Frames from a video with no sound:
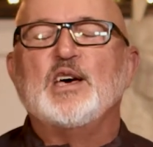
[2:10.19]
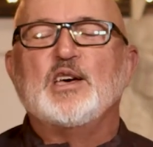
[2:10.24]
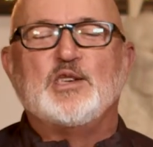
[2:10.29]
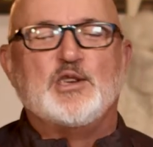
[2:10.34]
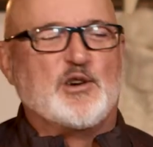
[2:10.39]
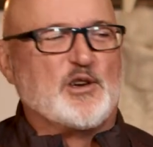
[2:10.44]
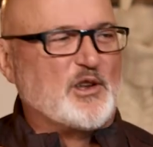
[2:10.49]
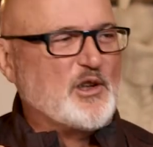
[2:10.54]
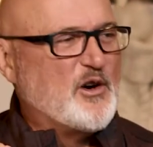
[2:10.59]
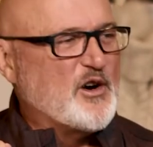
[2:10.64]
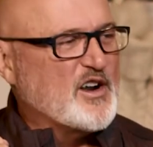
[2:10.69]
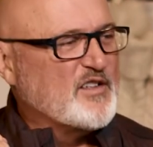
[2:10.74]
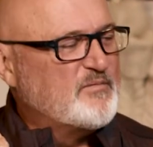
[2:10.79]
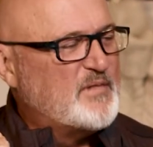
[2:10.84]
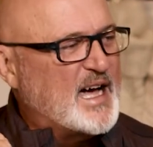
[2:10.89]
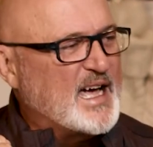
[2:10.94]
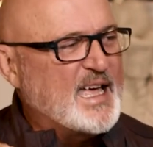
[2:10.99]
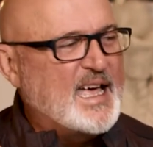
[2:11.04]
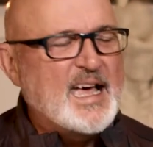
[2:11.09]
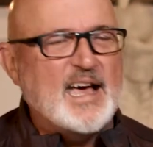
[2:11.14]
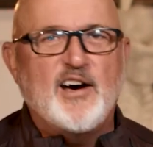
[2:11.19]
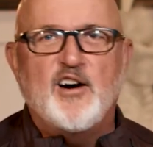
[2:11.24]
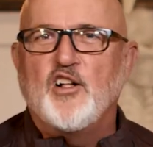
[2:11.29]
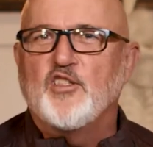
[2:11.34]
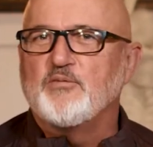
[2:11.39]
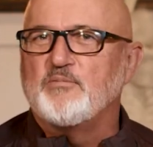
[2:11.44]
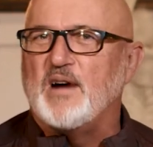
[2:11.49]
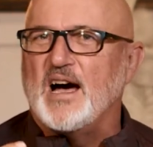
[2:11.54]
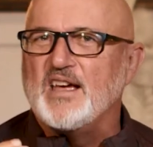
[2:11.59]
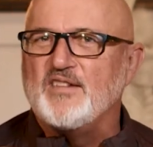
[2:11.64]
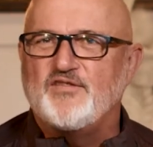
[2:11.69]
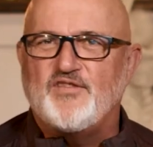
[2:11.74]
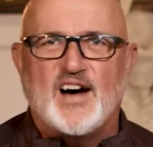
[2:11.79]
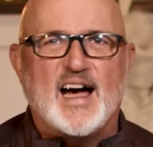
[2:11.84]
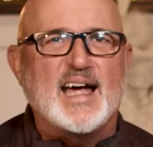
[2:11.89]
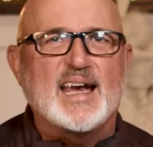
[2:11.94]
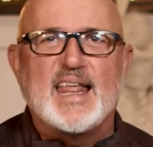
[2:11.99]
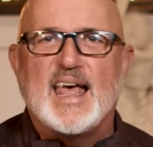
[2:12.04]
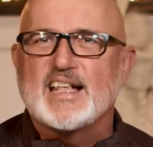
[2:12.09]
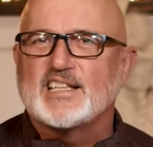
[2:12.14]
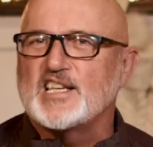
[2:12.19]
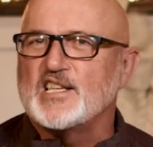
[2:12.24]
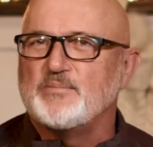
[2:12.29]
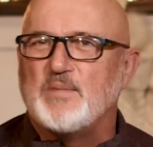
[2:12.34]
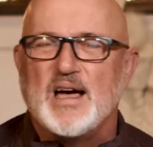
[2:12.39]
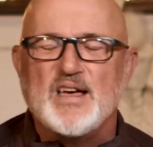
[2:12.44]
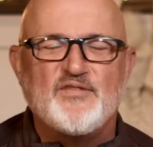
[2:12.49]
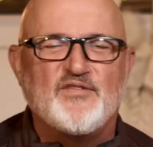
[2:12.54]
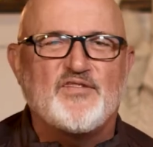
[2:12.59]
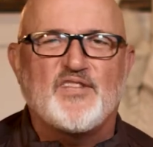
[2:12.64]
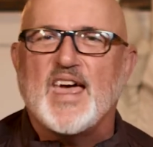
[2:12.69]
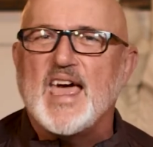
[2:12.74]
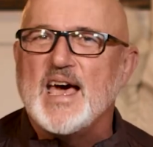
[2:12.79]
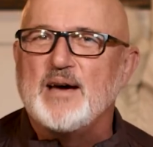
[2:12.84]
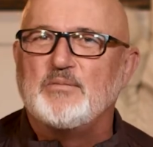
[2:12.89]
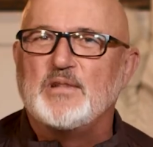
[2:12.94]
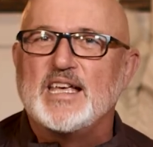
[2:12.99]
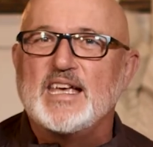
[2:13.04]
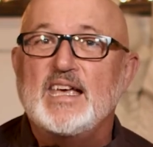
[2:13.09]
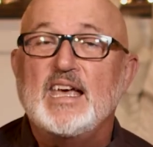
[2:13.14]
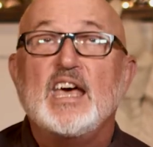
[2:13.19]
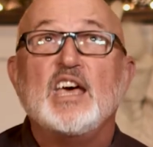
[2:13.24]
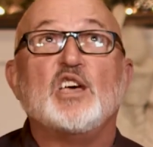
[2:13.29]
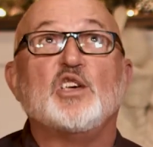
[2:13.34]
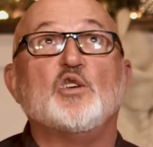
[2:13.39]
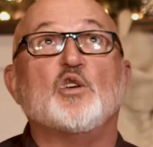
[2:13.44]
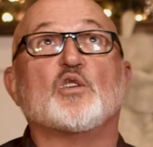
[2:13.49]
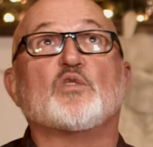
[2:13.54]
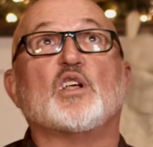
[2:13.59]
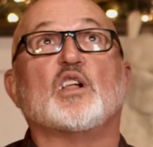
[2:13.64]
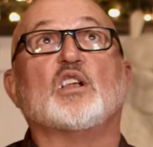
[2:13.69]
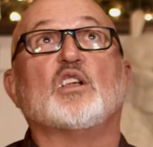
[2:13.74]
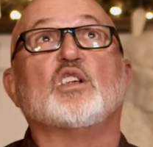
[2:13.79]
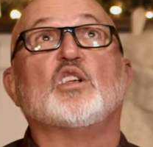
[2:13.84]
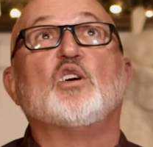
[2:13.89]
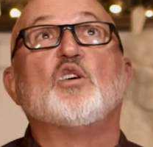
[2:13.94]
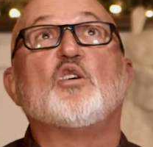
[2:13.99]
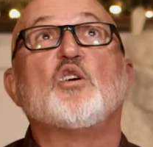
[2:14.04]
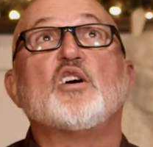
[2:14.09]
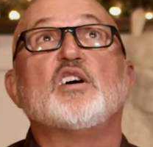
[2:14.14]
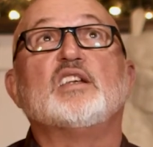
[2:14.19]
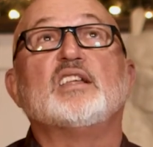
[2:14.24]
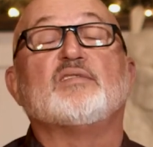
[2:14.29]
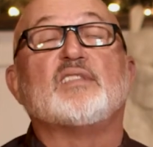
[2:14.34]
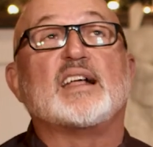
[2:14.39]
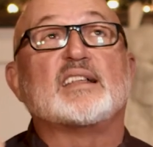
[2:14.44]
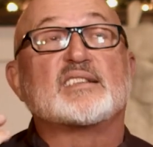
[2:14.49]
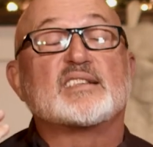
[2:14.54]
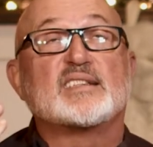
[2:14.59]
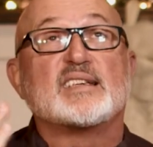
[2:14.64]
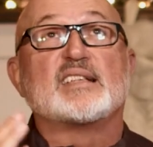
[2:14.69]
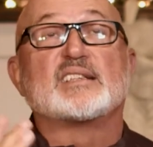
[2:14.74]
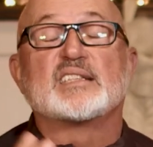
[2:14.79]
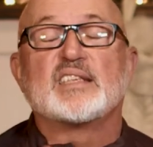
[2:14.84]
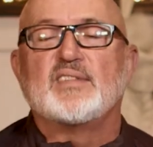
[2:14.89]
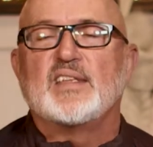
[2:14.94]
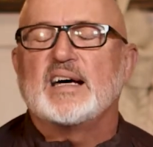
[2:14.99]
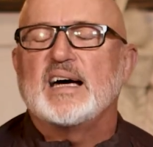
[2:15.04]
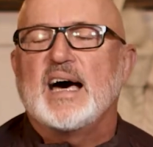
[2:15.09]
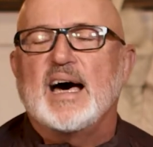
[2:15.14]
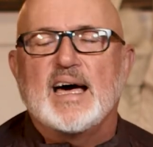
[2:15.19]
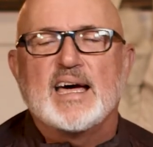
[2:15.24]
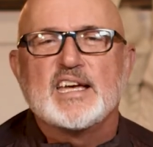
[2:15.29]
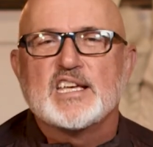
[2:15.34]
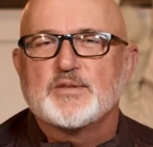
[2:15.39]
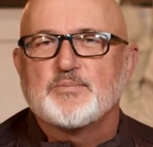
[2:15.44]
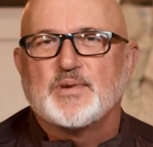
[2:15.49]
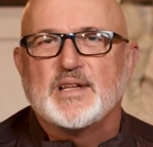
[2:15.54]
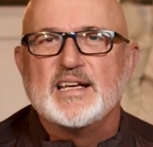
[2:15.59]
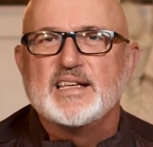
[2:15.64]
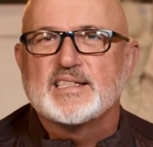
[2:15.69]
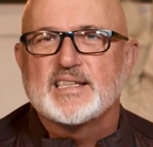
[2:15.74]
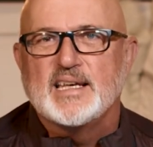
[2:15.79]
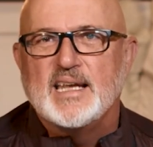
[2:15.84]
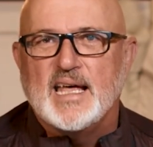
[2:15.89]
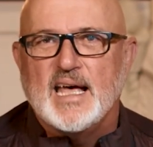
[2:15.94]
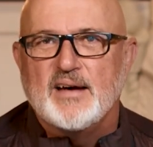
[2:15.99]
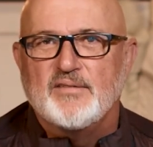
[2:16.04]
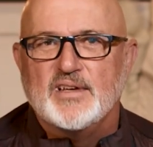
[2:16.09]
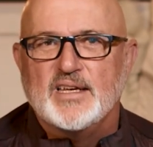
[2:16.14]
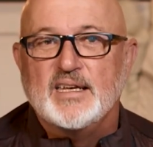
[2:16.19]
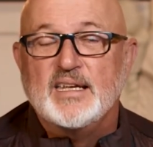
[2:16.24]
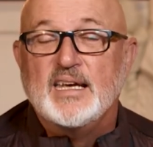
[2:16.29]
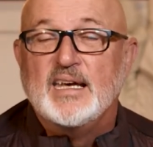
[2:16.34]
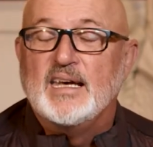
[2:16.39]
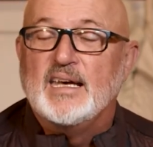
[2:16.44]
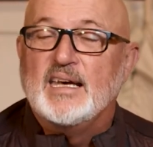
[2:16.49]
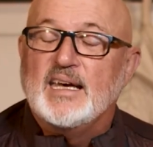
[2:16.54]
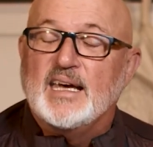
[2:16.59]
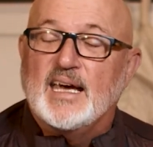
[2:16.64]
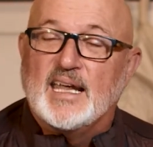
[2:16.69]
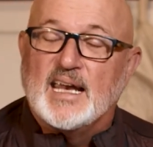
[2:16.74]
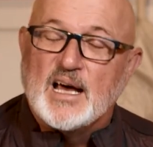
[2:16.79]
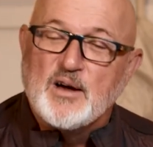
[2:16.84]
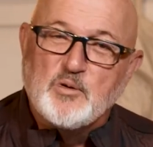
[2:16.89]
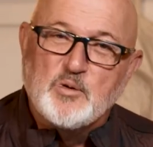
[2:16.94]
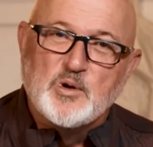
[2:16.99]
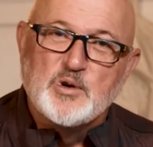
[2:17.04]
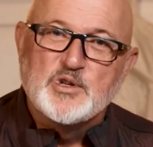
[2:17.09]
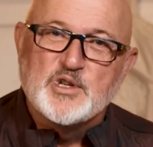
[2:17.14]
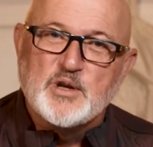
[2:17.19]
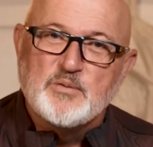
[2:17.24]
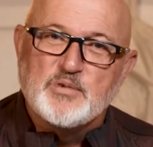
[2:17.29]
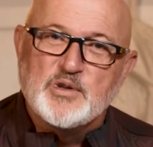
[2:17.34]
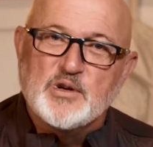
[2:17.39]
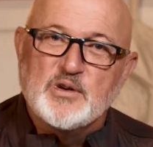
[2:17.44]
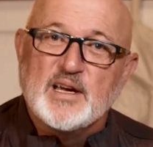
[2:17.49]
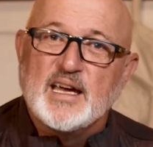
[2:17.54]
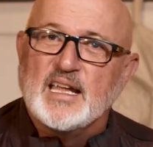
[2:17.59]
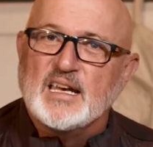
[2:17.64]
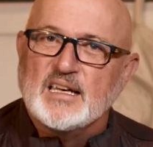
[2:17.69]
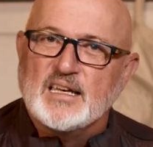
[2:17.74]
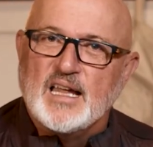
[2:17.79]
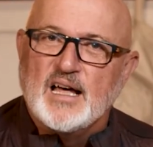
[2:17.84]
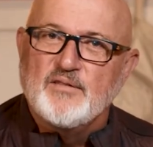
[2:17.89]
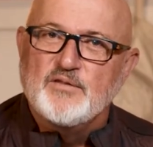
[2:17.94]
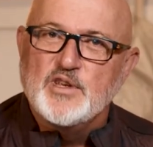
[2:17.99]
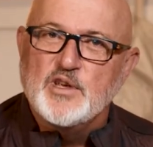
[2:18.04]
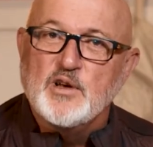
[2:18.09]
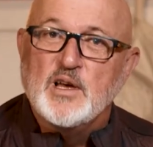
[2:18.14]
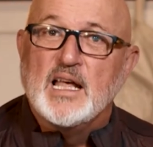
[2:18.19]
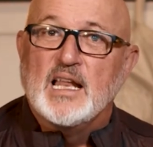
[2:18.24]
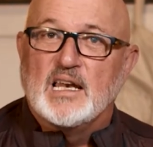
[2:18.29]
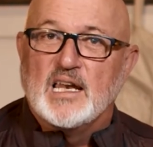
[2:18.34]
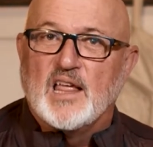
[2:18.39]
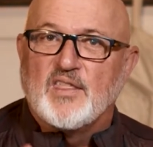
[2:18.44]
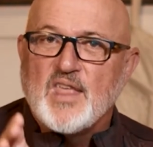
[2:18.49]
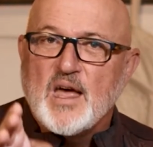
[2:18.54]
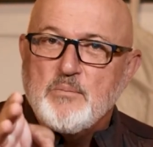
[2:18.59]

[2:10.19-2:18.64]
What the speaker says: You're Lord of my health, my finances, my family. You're the Lord that sits in the highest place in heaven, and I worship you and love you. Let